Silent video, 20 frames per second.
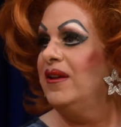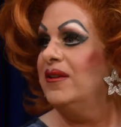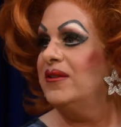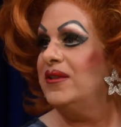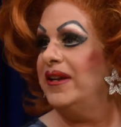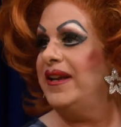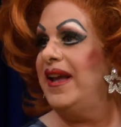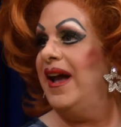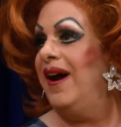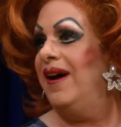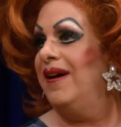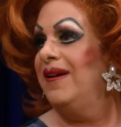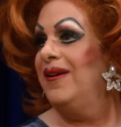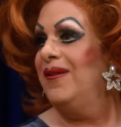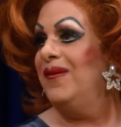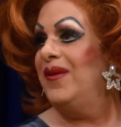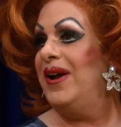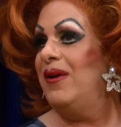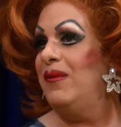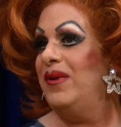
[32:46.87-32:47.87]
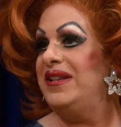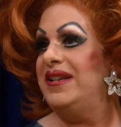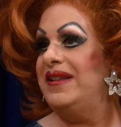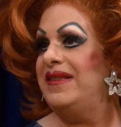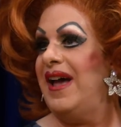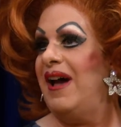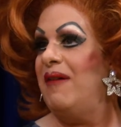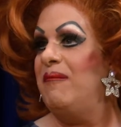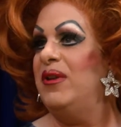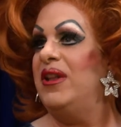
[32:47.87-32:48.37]
So yeah, we did
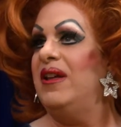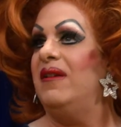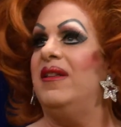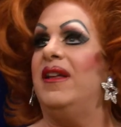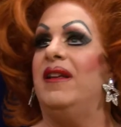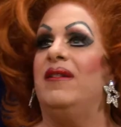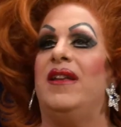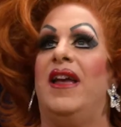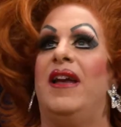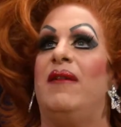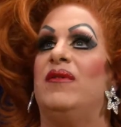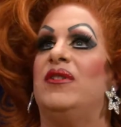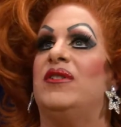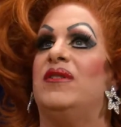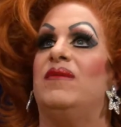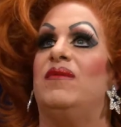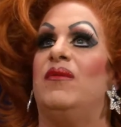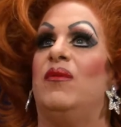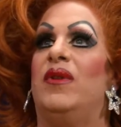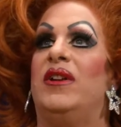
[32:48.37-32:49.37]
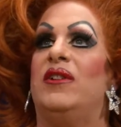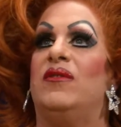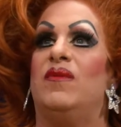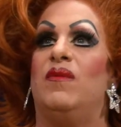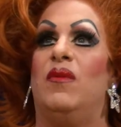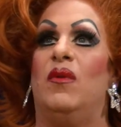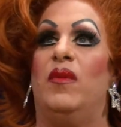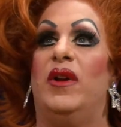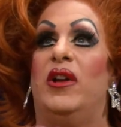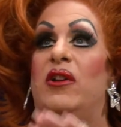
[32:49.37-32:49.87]
that. But we
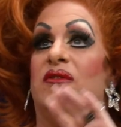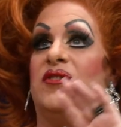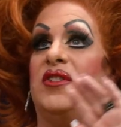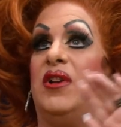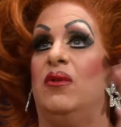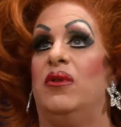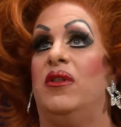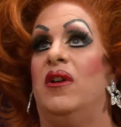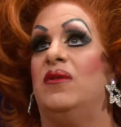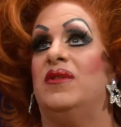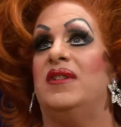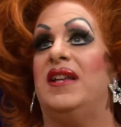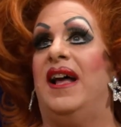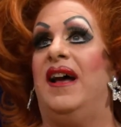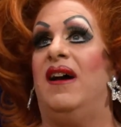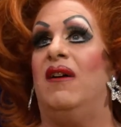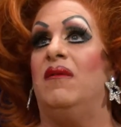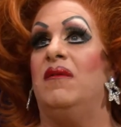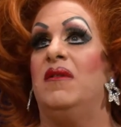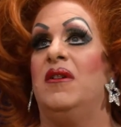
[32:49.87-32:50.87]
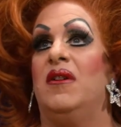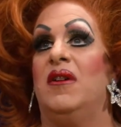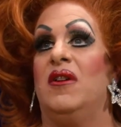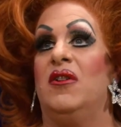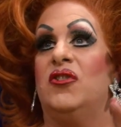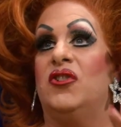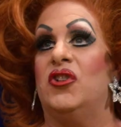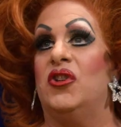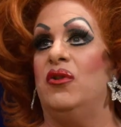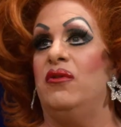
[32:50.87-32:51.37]
could have sold those out
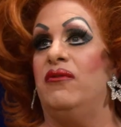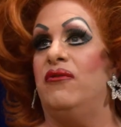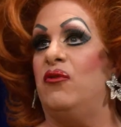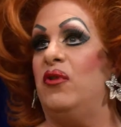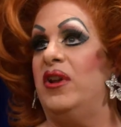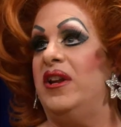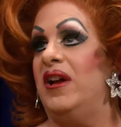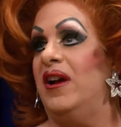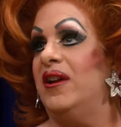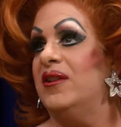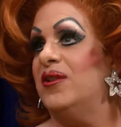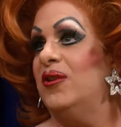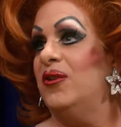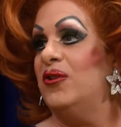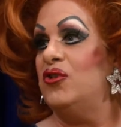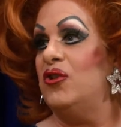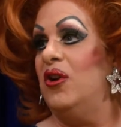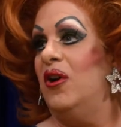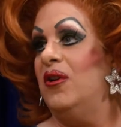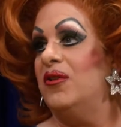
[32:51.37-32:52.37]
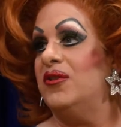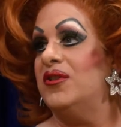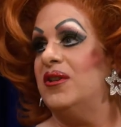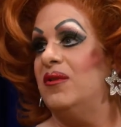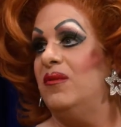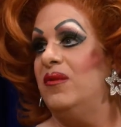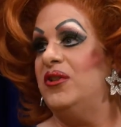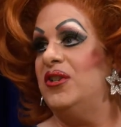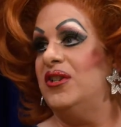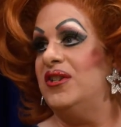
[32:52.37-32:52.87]
2-3 nights on the trot.
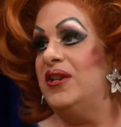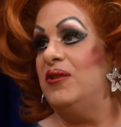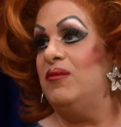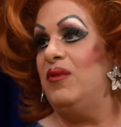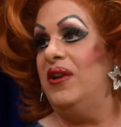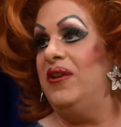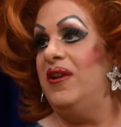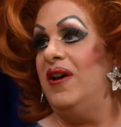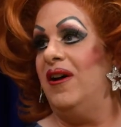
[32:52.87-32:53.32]
We just did one